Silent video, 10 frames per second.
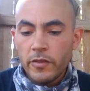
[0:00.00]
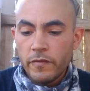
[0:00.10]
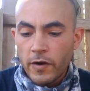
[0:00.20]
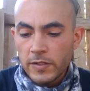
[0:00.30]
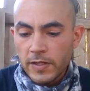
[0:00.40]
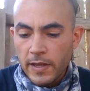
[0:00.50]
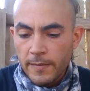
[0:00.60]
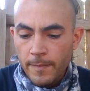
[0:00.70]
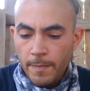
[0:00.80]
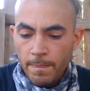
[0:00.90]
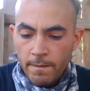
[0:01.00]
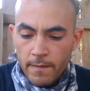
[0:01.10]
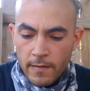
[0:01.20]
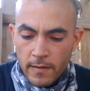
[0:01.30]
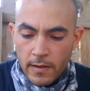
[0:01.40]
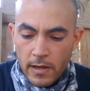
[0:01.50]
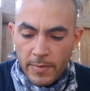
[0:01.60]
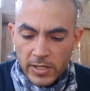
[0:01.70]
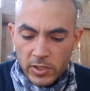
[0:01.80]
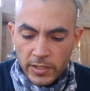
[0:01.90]
the far side.
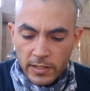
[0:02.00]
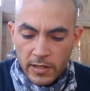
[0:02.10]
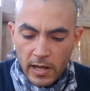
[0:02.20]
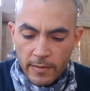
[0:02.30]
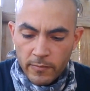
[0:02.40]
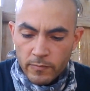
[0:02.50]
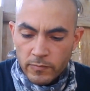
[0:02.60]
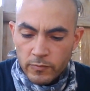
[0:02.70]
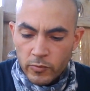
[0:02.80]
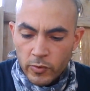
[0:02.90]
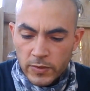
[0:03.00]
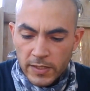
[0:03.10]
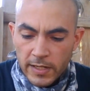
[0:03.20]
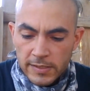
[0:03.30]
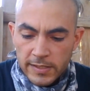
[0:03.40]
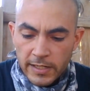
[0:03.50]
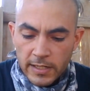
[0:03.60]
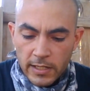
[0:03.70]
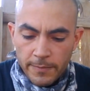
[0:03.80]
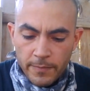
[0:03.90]
I'm cruising at a steady
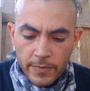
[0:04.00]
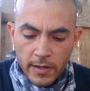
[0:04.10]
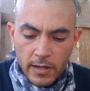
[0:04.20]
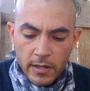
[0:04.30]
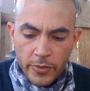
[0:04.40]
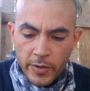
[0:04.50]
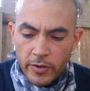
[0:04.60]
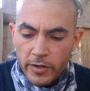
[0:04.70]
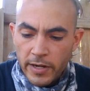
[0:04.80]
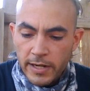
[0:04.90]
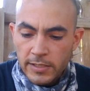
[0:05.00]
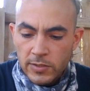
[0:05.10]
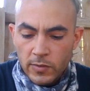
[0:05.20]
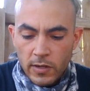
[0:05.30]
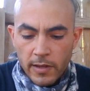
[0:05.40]
clip, 392